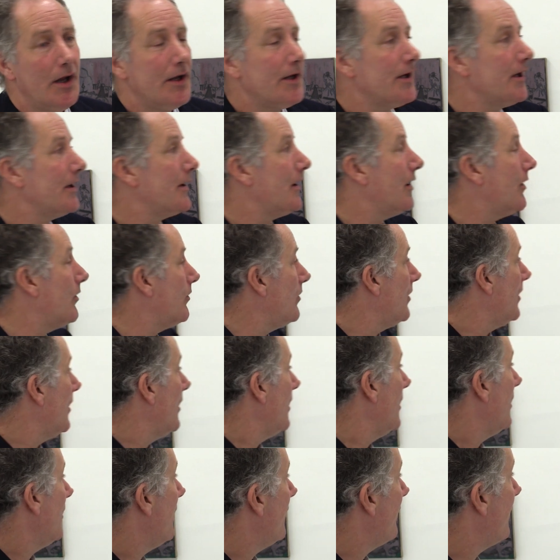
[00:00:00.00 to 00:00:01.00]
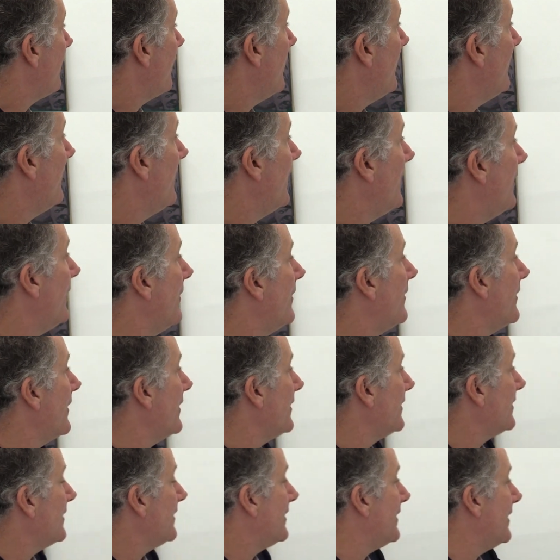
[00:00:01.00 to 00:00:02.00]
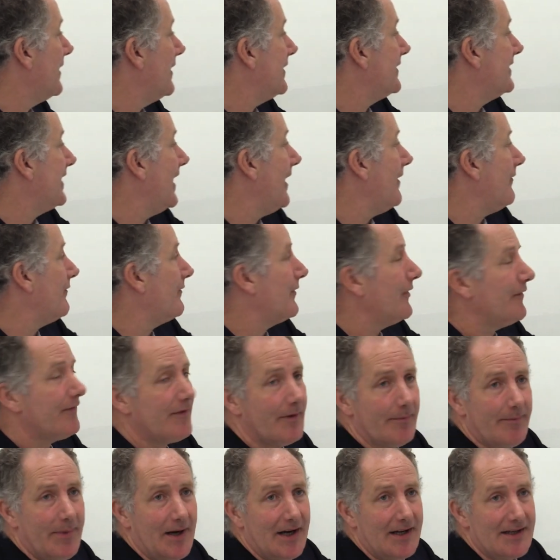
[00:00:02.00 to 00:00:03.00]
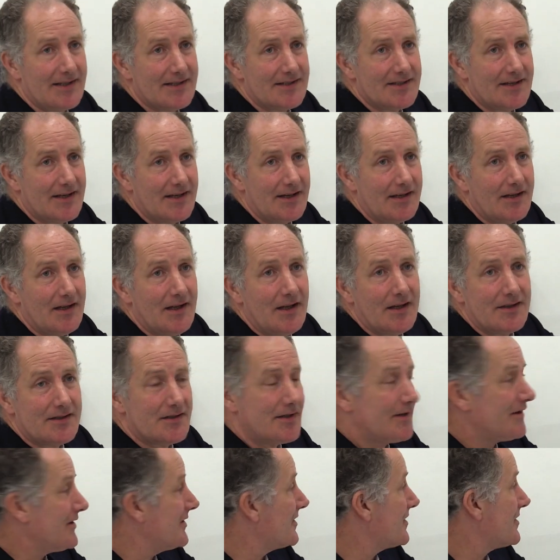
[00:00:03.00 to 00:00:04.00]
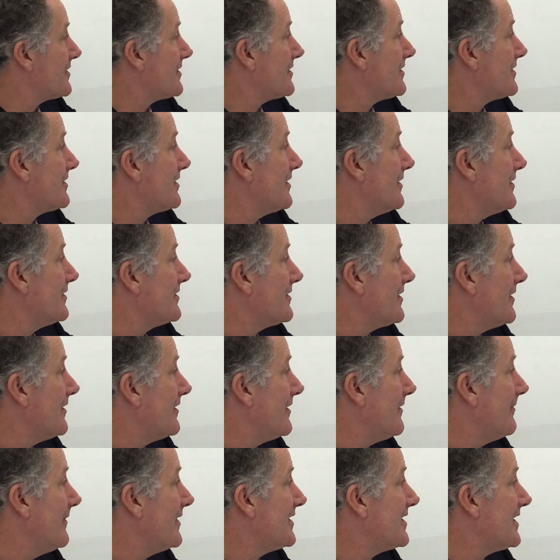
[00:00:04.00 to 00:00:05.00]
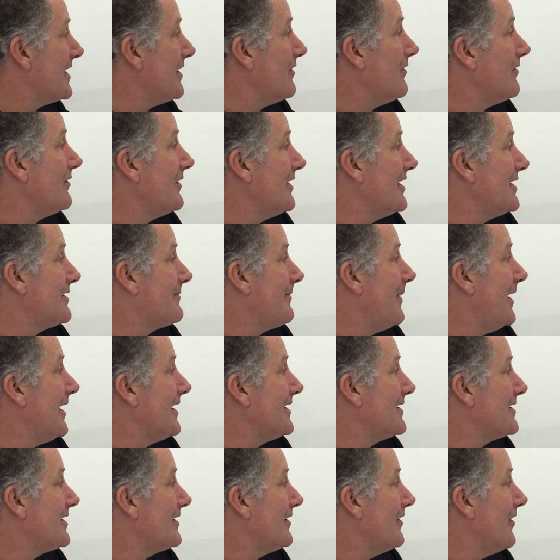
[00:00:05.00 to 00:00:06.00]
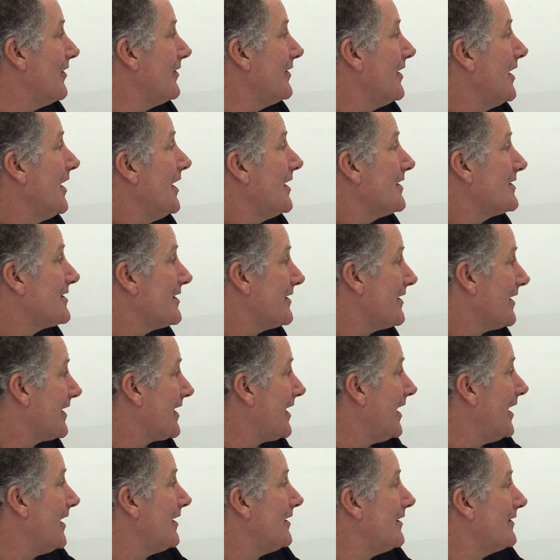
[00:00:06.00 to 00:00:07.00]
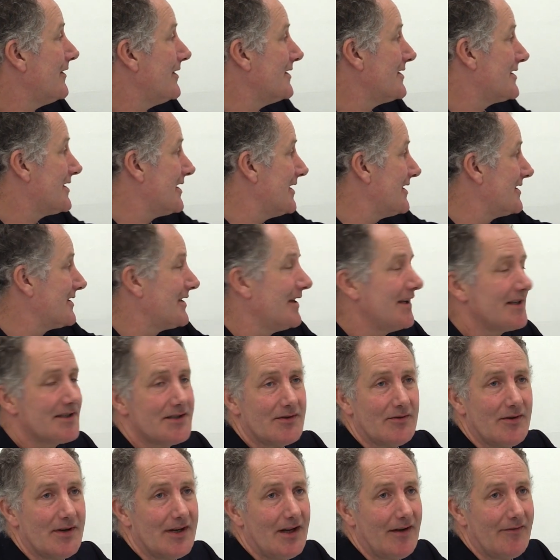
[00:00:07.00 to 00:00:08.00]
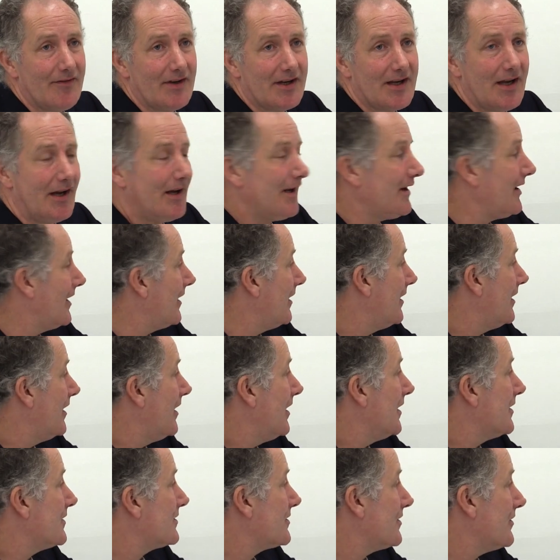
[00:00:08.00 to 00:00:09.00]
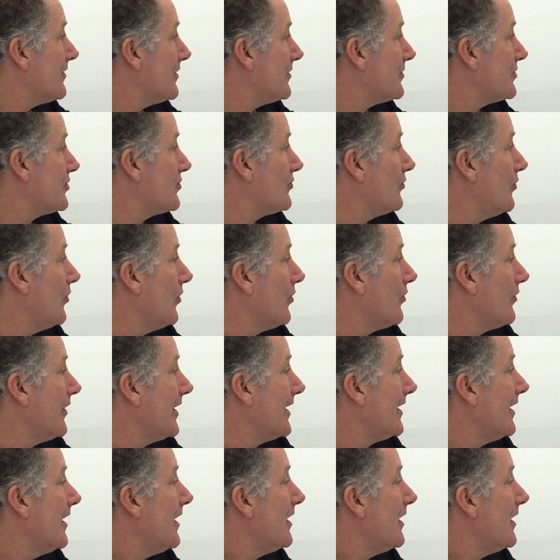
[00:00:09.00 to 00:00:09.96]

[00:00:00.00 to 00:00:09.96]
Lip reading: You know, from the depth of the painting to the material that is painted on, to the colour that sits next to another colour, to the drawing,